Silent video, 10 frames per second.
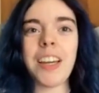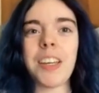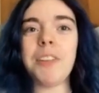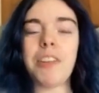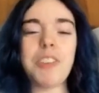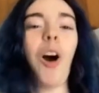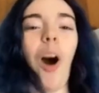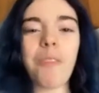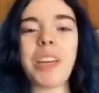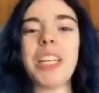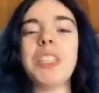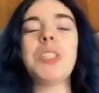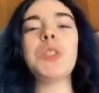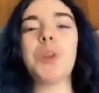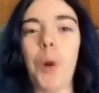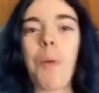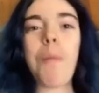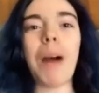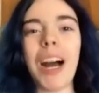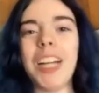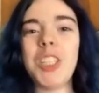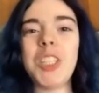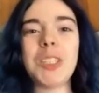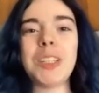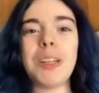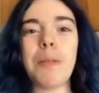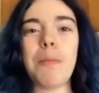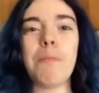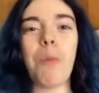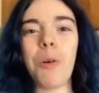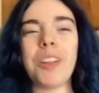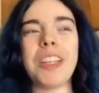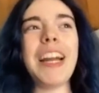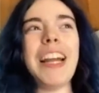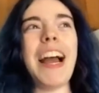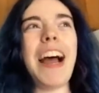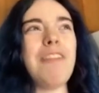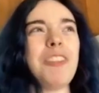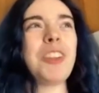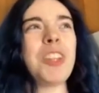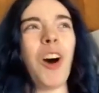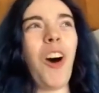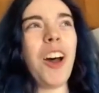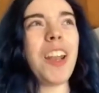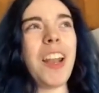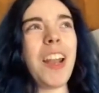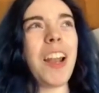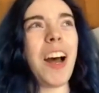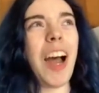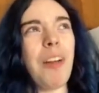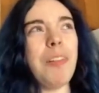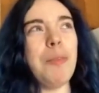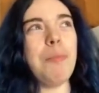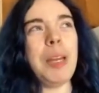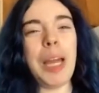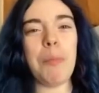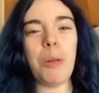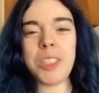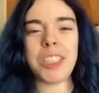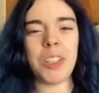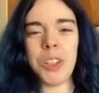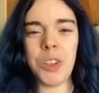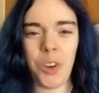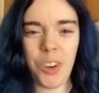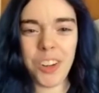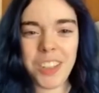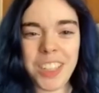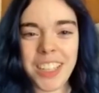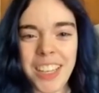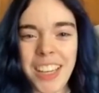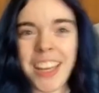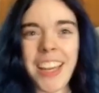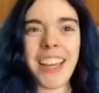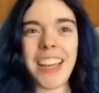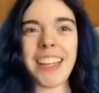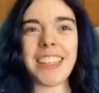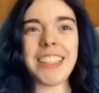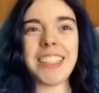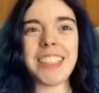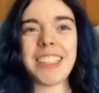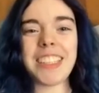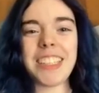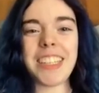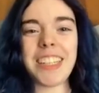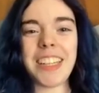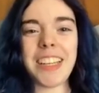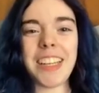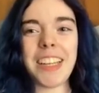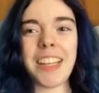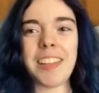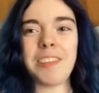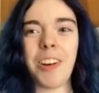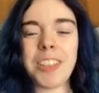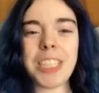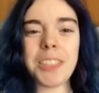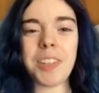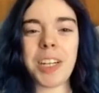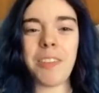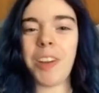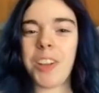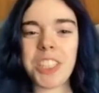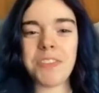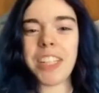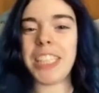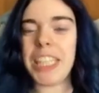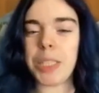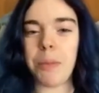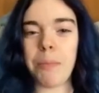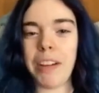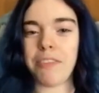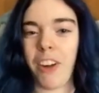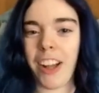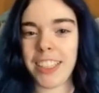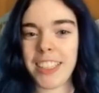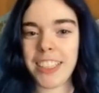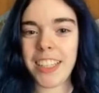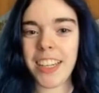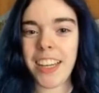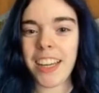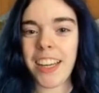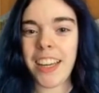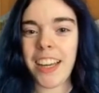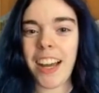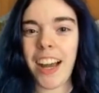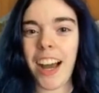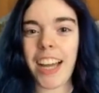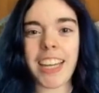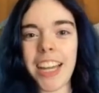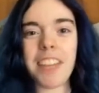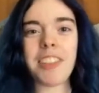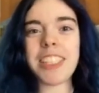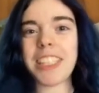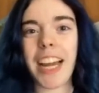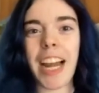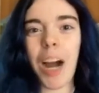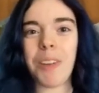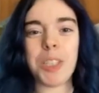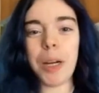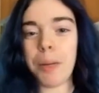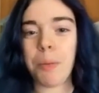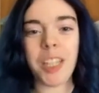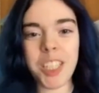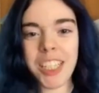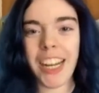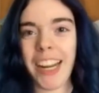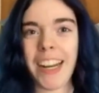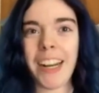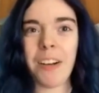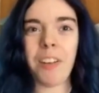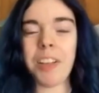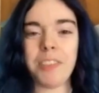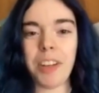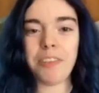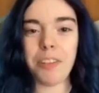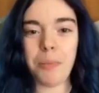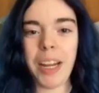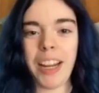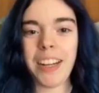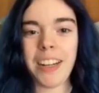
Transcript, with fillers: You have taught me so much, more than I ever thought I would be able to learn, and you've honestly become not just my teacher, but my friend. I can't even say how much I appreciate what you've done for me,